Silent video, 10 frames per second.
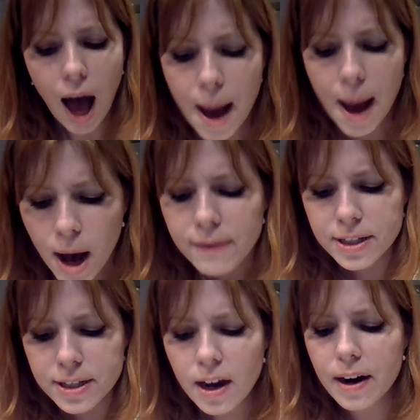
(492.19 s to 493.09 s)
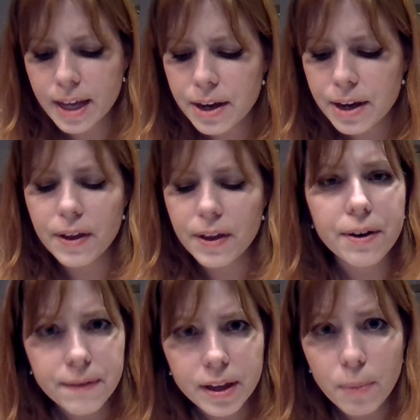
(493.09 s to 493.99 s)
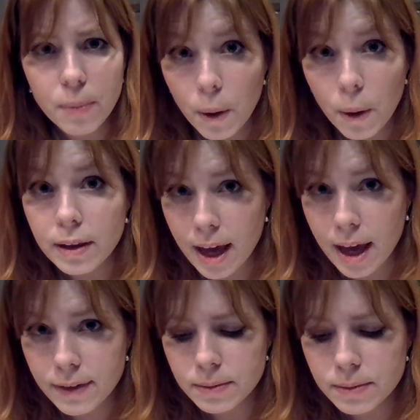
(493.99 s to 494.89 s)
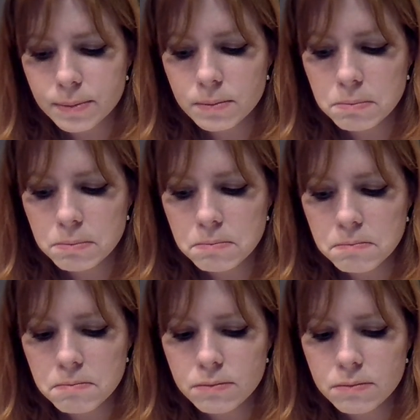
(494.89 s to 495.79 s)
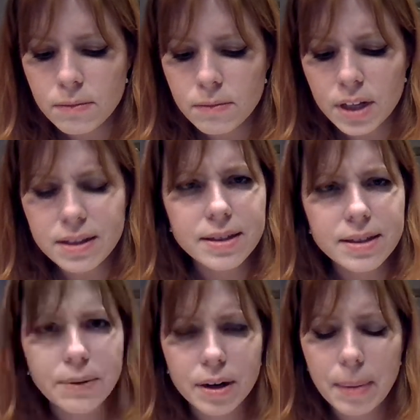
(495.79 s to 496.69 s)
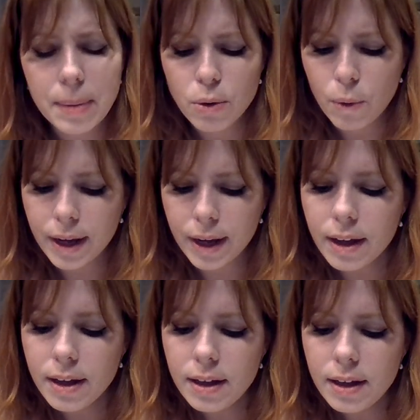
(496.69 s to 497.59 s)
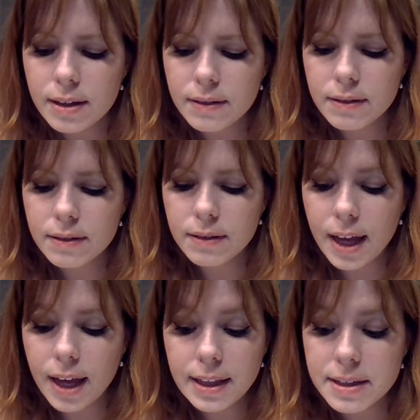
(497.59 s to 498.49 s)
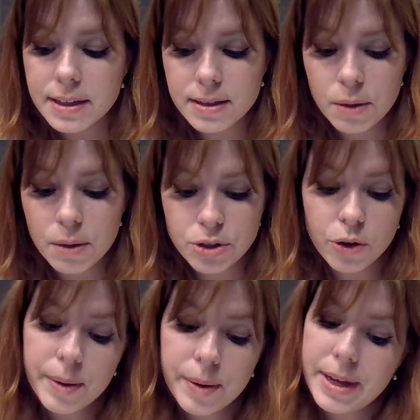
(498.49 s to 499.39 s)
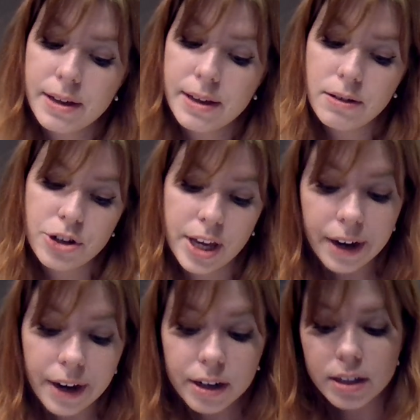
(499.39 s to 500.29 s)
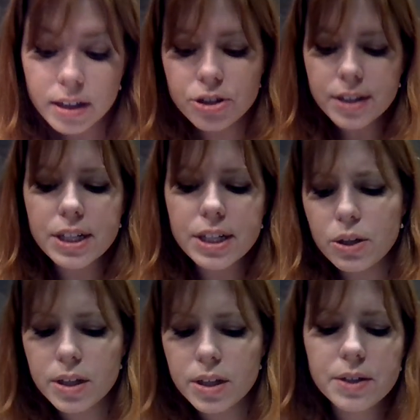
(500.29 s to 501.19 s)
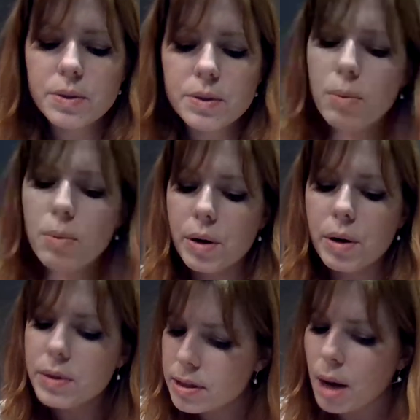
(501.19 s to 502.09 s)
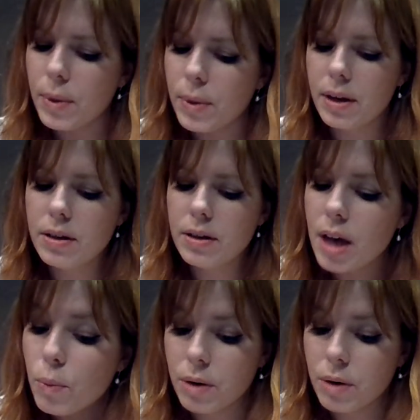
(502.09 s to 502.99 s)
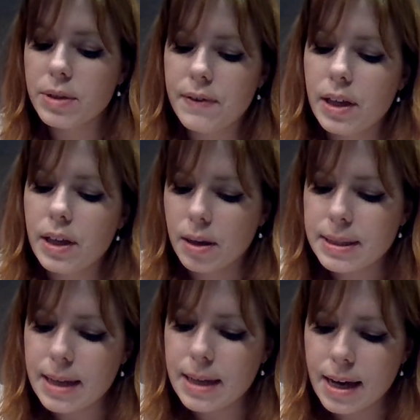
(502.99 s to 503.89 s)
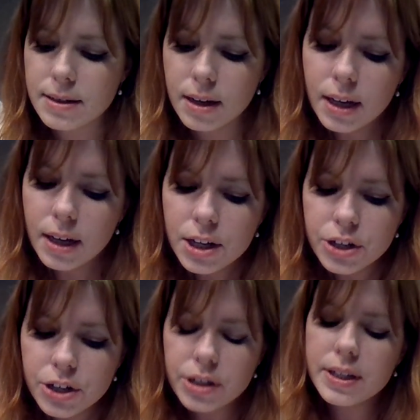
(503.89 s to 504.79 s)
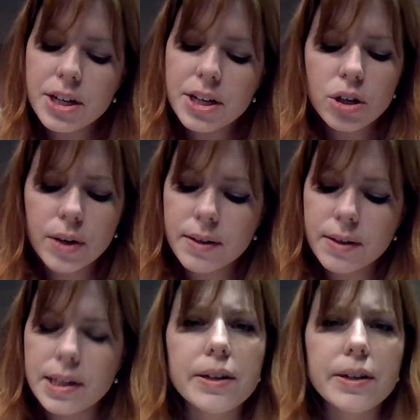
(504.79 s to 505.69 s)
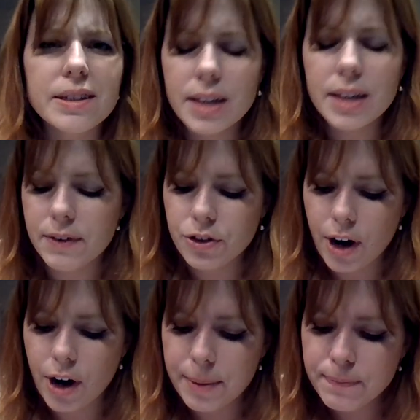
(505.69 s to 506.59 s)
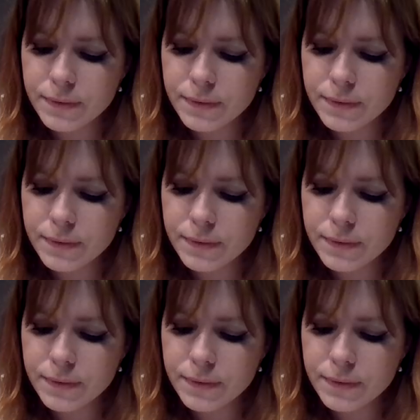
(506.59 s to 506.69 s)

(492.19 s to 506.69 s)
"I'm awfully sorry to hear that you're feeling poorly, Evan." It sounded about right. At least it would show him that she cared, and Jessie knew that this was important when someone was feeling upset. She decided to go downstairs and give it a try.